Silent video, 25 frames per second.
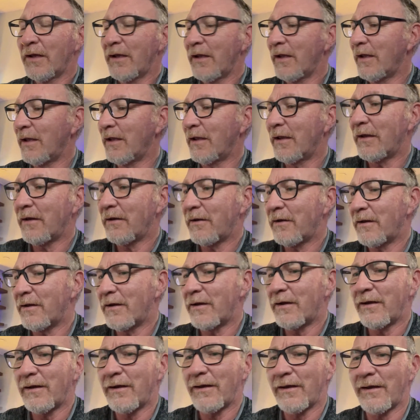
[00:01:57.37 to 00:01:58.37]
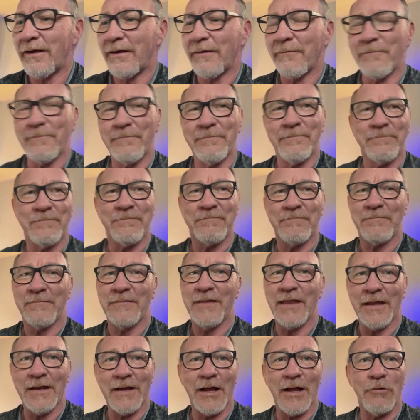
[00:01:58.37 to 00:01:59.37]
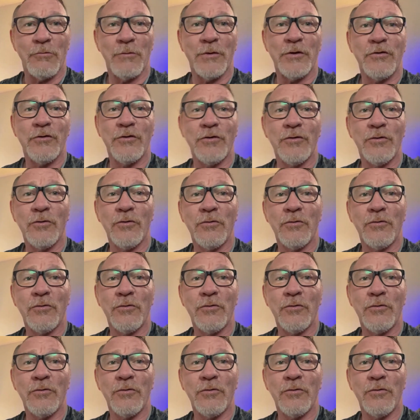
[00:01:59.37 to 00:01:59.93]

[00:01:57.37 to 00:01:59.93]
and then I would do